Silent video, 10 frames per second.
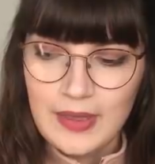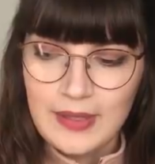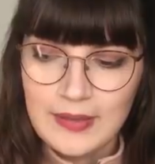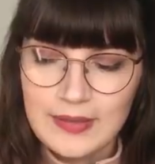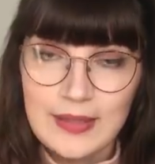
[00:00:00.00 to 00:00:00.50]

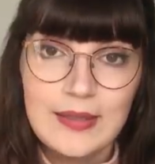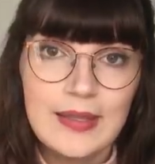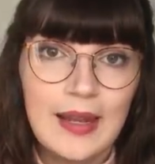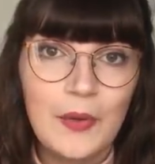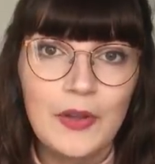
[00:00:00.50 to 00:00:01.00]
Things did
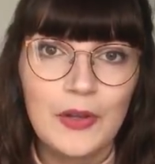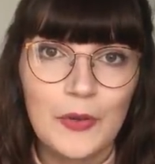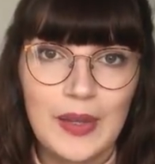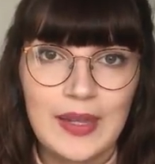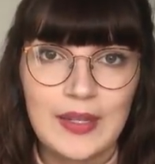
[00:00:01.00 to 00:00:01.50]
sell out a
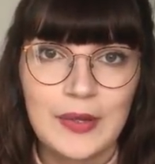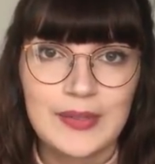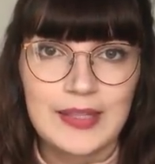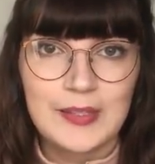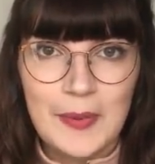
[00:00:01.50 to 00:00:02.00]
lot quicker than
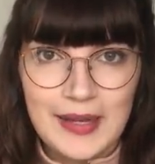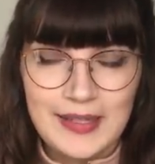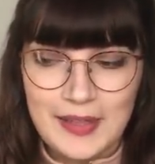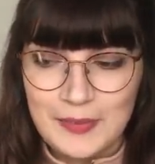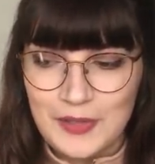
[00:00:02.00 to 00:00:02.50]
I was
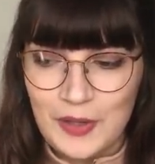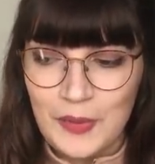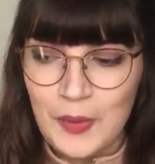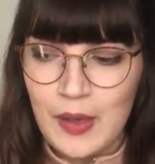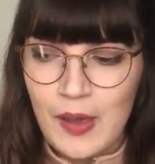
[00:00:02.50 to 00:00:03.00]
expecting them
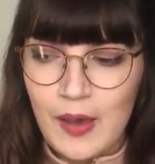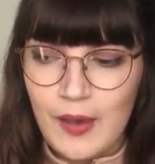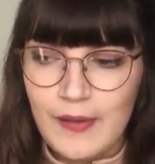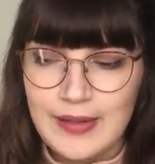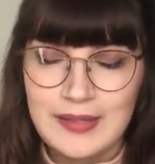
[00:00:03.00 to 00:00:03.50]
to.
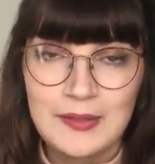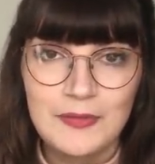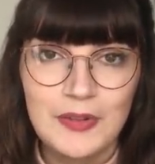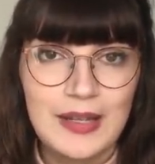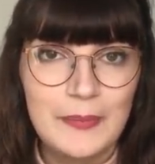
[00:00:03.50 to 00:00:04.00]
I
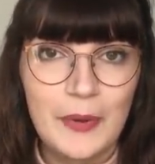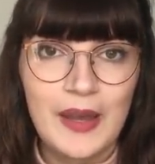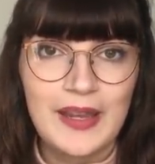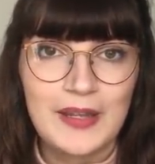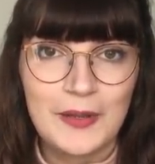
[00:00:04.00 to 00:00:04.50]
didn't really
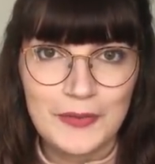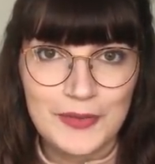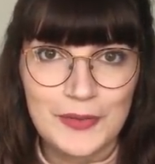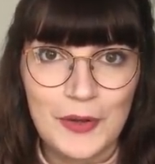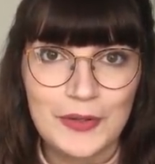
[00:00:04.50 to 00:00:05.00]
buy enough
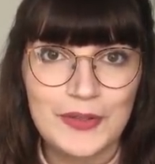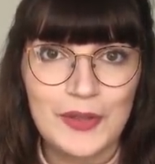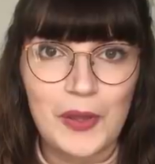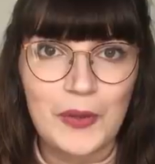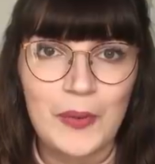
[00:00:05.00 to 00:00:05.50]
stock,
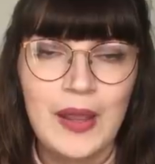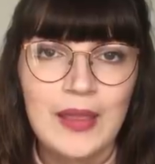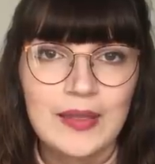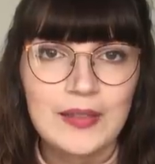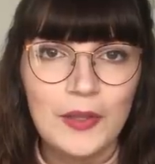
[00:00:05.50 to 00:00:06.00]
so
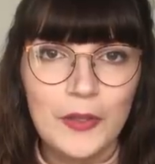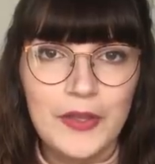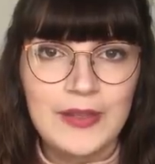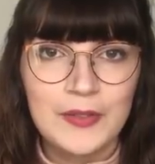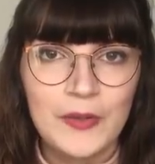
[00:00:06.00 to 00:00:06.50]
there's a lot
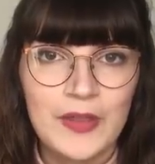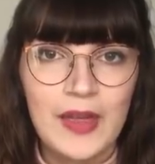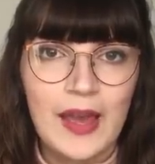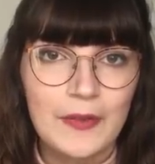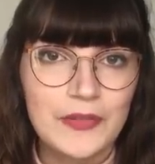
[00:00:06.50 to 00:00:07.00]
of things on
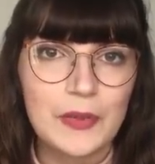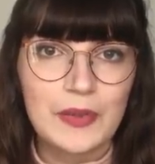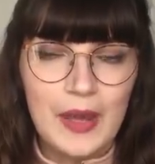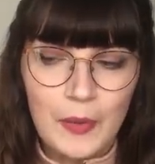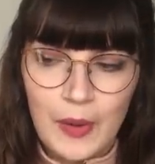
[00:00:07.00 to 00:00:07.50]
there that have
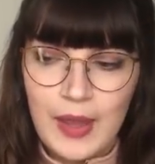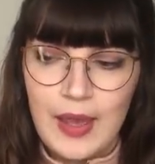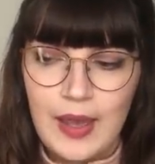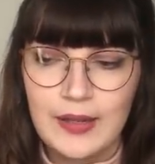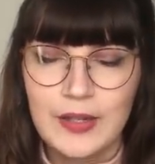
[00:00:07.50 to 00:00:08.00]
sold out,
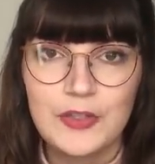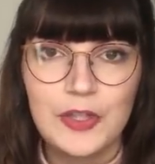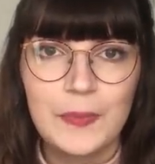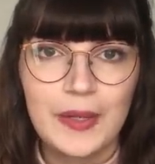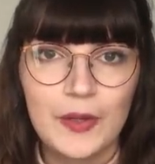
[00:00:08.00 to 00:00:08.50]
and I
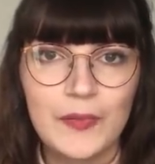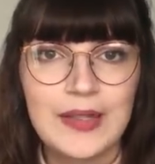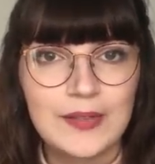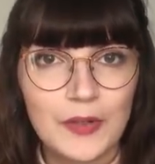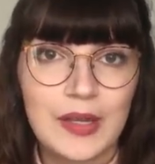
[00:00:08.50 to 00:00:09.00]
do plan on
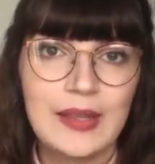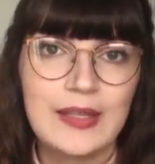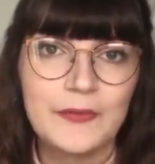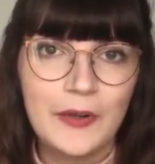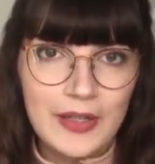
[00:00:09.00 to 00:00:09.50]
restocking
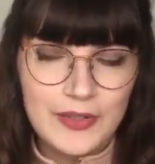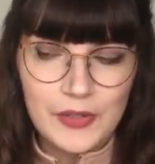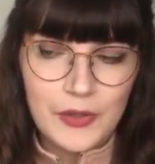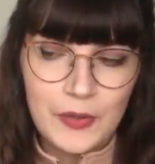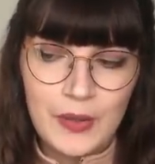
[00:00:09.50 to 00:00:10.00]
these very
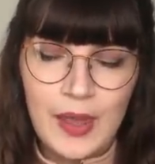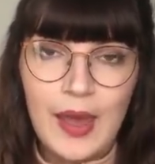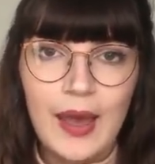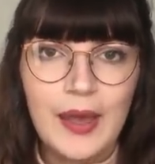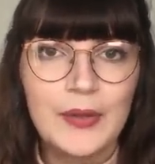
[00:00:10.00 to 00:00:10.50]
soon
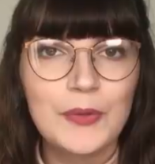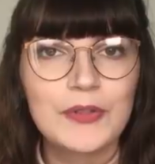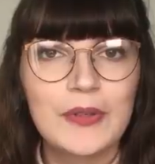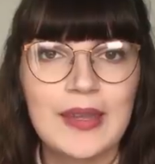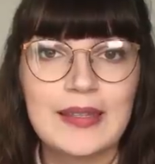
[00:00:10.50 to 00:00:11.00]
and
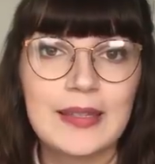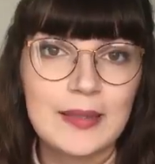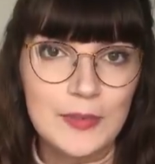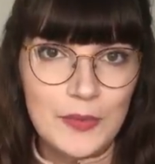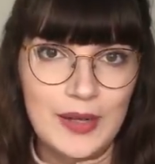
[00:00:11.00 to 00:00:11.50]
also getting
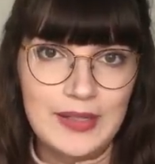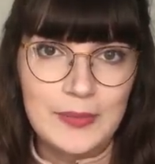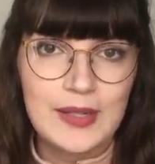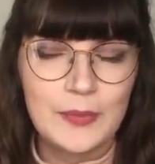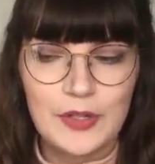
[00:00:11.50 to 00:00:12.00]
some new
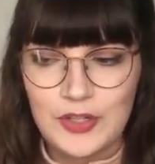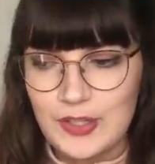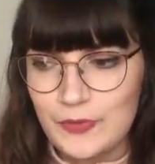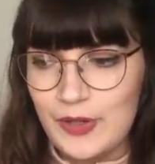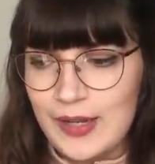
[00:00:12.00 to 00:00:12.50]
items in, which
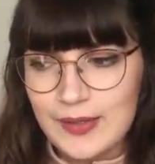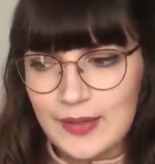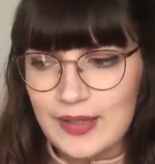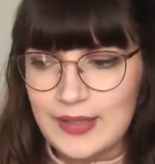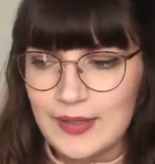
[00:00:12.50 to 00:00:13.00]
is really
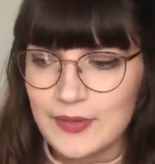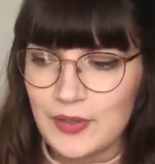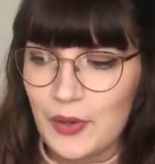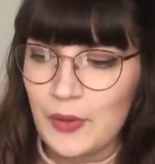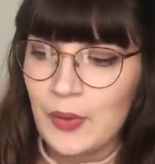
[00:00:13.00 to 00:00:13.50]
exciting.
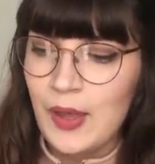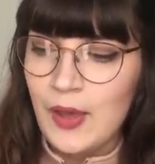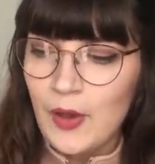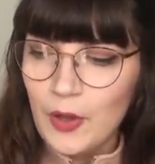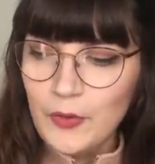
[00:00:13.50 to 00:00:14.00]
So
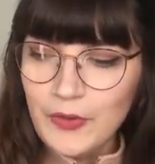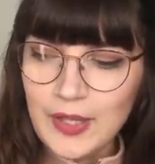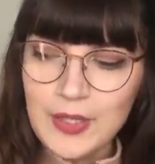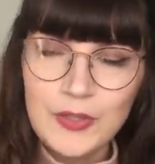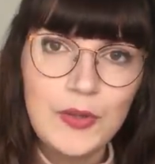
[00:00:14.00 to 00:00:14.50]

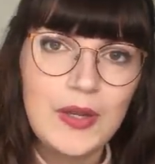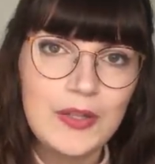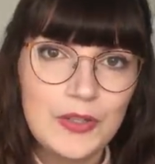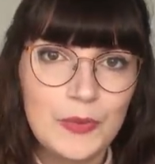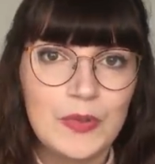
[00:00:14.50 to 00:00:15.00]
hopefully I can do
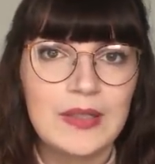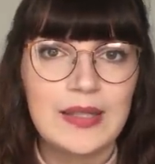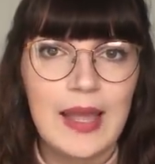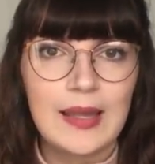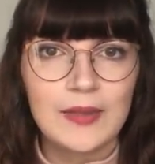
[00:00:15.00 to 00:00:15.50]
that
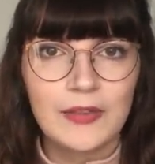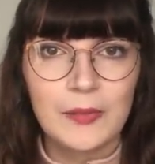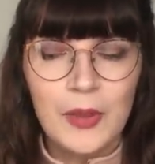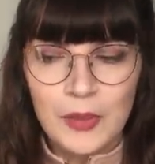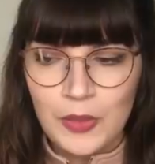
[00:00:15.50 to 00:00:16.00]
towards the end of
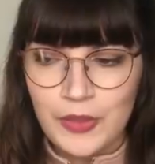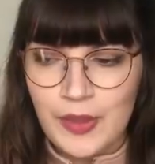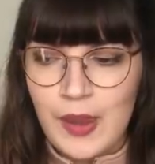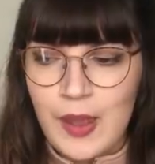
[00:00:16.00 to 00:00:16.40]
the month.